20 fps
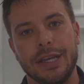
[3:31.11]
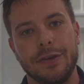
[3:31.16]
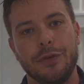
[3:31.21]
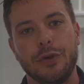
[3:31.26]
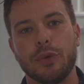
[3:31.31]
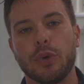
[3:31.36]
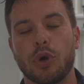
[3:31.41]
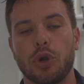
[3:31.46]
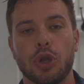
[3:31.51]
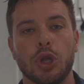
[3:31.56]
if
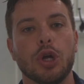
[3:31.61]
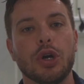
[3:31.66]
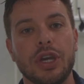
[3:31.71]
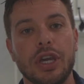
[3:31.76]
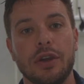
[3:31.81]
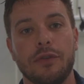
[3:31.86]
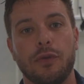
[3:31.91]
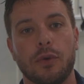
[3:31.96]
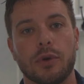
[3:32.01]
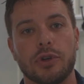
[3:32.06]
you are
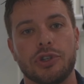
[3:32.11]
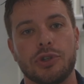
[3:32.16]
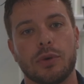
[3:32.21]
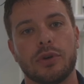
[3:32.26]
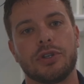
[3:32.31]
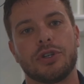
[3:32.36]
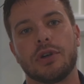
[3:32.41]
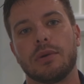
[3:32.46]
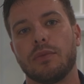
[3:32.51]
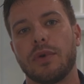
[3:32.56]
looking for a
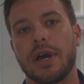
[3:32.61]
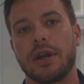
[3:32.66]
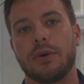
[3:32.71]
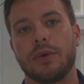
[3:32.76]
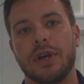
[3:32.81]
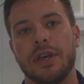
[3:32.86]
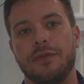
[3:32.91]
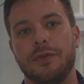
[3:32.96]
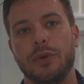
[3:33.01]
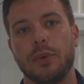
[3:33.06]
short-term
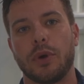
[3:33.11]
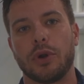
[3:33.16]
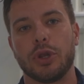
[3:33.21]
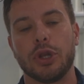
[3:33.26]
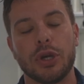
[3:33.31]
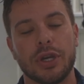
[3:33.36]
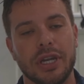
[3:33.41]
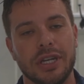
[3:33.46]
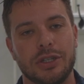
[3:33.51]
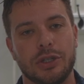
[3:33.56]
rental, if you are
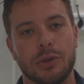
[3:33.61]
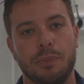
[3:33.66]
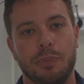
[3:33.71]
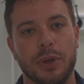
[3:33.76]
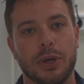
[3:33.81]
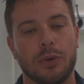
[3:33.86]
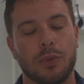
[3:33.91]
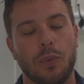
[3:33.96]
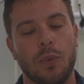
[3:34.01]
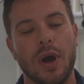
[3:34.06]
looking to
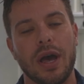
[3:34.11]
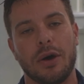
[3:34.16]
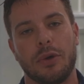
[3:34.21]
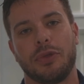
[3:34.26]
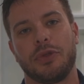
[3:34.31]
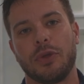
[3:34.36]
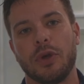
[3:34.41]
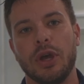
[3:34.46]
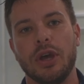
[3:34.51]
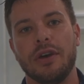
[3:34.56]
build
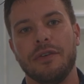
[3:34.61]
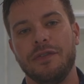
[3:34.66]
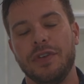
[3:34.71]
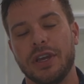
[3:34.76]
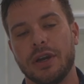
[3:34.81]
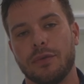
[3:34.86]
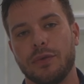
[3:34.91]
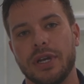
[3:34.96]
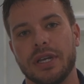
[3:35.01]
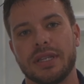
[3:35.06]
wealth
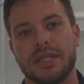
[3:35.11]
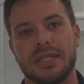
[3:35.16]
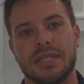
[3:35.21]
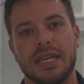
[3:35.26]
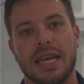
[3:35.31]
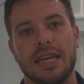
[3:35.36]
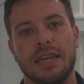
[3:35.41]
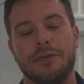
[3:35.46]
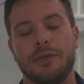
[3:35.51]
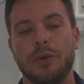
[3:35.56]
via real
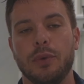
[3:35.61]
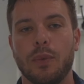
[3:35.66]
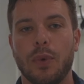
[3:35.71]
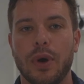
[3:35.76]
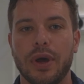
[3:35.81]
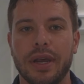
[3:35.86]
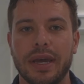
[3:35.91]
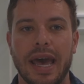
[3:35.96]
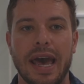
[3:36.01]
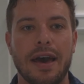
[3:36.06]
estate, if you
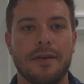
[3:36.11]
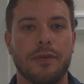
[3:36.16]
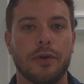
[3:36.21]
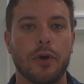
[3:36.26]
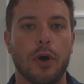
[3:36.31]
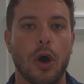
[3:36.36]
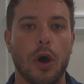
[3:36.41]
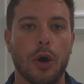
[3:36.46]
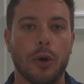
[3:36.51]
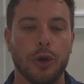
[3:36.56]
want to have
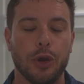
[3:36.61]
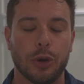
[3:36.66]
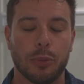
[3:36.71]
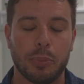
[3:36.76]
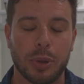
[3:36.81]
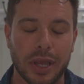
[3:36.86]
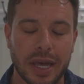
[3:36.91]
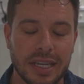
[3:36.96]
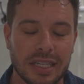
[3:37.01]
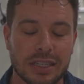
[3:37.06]
your
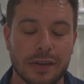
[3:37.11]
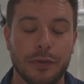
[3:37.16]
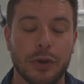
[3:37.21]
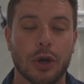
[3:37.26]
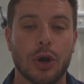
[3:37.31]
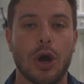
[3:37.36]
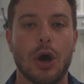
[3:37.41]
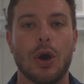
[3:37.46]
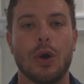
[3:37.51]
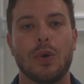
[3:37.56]
place of
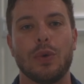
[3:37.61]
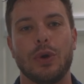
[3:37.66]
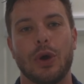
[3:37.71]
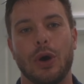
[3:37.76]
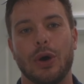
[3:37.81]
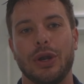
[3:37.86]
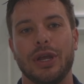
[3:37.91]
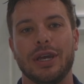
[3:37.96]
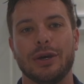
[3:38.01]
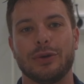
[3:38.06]
your own
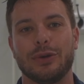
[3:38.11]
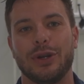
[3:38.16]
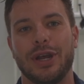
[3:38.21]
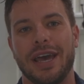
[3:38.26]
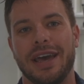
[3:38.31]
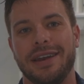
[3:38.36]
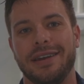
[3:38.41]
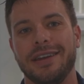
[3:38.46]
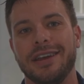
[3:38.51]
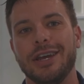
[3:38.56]
on Hilton
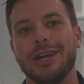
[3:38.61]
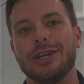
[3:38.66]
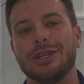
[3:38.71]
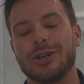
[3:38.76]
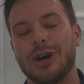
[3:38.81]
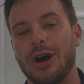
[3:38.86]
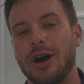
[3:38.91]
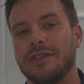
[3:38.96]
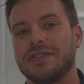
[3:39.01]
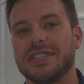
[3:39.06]
Head
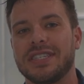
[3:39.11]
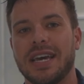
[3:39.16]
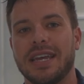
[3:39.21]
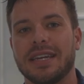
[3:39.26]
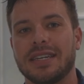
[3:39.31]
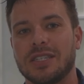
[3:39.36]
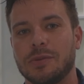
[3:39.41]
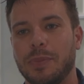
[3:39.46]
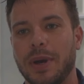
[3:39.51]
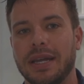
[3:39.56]
to offset
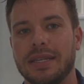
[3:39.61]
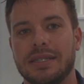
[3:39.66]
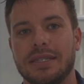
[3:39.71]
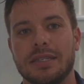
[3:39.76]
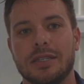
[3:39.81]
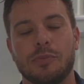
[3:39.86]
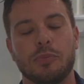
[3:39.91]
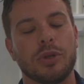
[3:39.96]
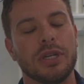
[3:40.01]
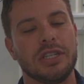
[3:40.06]

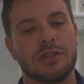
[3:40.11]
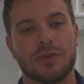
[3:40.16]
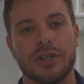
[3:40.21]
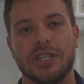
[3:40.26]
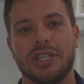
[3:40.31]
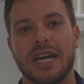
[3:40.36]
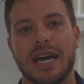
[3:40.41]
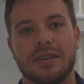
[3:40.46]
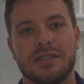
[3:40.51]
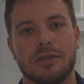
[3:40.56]
expenses, please
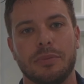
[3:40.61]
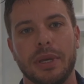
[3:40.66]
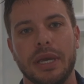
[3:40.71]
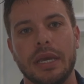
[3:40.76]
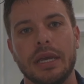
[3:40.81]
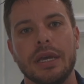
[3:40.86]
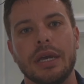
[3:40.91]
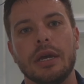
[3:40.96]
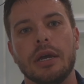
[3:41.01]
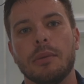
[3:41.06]
reach out to
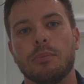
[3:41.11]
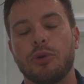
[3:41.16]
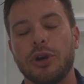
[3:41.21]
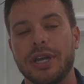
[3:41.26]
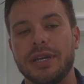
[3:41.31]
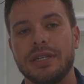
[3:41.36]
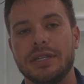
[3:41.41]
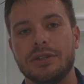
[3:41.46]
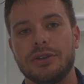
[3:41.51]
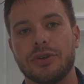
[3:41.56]
me,
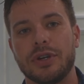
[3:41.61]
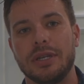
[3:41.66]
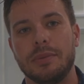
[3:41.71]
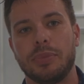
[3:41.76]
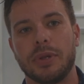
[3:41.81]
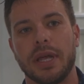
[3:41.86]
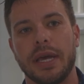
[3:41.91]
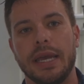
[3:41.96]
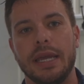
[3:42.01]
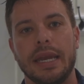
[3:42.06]
Brandon
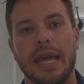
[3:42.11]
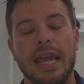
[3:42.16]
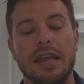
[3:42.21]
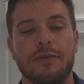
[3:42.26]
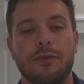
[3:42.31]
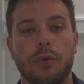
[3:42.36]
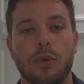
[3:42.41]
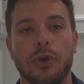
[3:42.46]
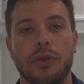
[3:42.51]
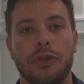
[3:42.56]
Greenplate,
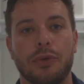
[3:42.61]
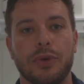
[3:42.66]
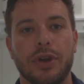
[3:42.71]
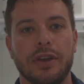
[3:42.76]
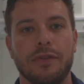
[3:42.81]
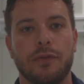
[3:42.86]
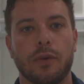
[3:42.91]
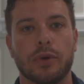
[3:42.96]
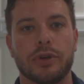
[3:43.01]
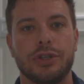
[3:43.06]

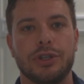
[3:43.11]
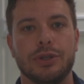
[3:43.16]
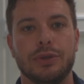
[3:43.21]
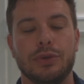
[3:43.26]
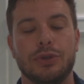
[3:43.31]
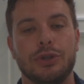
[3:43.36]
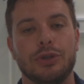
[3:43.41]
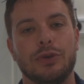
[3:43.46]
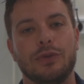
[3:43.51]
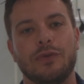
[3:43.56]

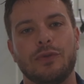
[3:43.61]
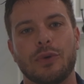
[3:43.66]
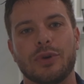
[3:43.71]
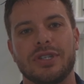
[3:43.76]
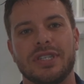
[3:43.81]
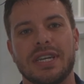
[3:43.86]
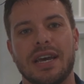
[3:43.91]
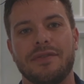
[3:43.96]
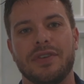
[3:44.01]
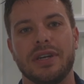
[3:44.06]

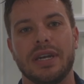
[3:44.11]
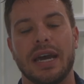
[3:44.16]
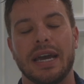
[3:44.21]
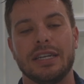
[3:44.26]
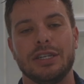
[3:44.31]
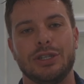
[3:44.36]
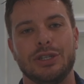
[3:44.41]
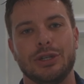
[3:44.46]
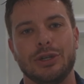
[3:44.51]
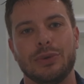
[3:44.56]

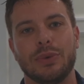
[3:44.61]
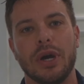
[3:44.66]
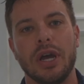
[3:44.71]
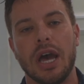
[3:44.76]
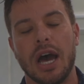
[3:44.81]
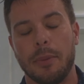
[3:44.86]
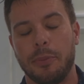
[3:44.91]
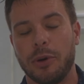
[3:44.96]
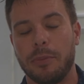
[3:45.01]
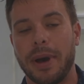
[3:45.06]
843-422-4792.
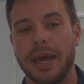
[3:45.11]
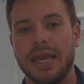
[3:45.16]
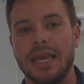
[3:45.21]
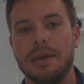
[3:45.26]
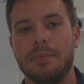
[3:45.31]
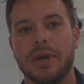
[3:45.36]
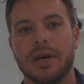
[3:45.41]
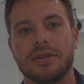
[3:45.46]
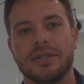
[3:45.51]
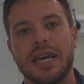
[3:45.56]
I'll put my
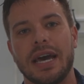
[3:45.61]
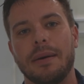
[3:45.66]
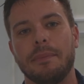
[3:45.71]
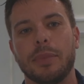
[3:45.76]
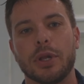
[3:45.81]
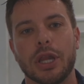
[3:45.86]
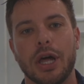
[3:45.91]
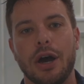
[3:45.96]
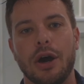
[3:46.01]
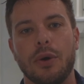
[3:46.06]
email down
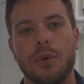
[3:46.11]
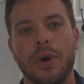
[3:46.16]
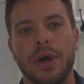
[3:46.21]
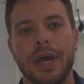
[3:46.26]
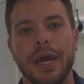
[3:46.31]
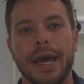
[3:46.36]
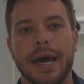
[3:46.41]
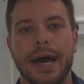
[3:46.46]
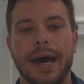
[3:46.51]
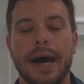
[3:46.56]
below.
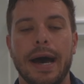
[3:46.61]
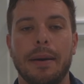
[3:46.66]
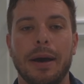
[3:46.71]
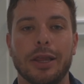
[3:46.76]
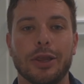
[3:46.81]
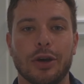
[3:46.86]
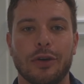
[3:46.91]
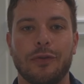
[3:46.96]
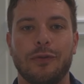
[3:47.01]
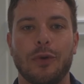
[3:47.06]
I
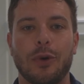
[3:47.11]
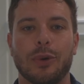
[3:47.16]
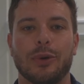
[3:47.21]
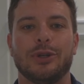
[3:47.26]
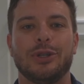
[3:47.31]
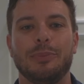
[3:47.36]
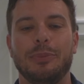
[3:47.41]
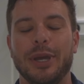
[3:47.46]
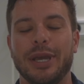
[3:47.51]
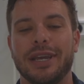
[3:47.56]
look
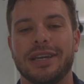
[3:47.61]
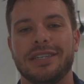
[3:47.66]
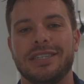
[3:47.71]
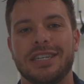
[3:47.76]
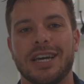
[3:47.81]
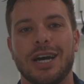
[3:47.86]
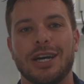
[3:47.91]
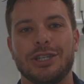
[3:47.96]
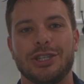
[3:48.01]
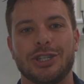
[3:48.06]
forward to being in
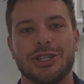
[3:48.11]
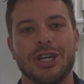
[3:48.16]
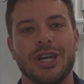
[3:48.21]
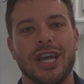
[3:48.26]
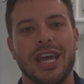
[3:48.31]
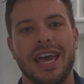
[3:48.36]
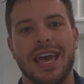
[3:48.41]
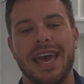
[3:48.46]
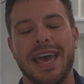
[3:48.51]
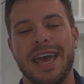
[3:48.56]
touch
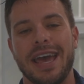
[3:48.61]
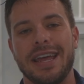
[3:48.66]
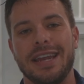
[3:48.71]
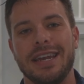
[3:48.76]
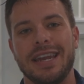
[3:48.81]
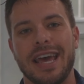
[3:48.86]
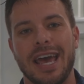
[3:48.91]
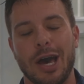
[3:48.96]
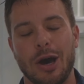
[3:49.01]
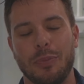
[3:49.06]

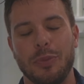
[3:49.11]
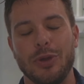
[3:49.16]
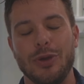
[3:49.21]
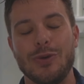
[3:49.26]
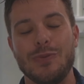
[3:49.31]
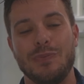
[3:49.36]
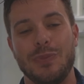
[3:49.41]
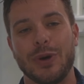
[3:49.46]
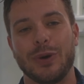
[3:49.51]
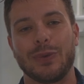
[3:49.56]
and helping
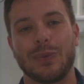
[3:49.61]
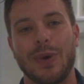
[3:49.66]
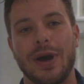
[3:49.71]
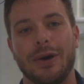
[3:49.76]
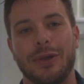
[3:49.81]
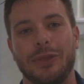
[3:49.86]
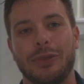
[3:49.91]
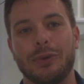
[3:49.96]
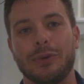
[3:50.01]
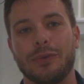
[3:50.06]
you build
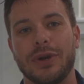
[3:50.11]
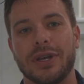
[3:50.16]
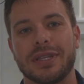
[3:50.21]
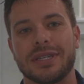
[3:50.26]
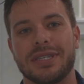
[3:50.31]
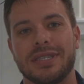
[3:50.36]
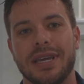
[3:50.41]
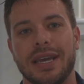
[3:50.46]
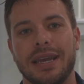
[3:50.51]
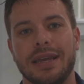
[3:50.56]
wealth through real
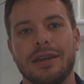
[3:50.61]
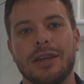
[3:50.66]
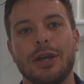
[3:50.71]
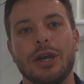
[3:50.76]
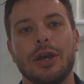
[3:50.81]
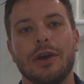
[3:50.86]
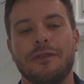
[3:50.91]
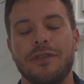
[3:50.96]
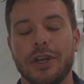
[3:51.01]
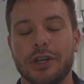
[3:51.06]
estate
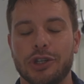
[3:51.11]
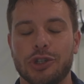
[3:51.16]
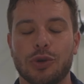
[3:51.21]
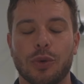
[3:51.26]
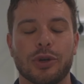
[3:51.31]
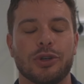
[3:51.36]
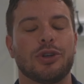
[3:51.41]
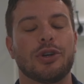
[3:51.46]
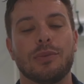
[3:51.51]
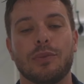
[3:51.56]
via
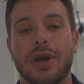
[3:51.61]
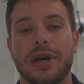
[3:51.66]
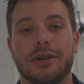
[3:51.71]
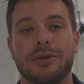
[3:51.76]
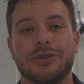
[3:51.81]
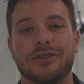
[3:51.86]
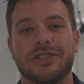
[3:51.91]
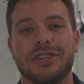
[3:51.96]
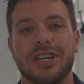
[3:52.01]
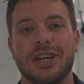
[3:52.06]
short-term
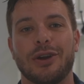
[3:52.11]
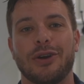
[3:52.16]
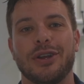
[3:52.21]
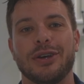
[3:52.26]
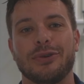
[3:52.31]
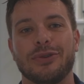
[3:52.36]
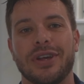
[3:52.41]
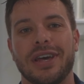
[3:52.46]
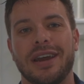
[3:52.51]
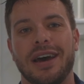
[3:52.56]
rentals here on
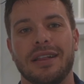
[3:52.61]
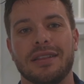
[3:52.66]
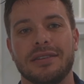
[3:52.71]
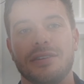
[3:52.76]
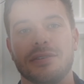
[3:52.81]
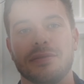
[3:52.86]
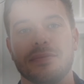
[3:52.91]
Hilton Head Island.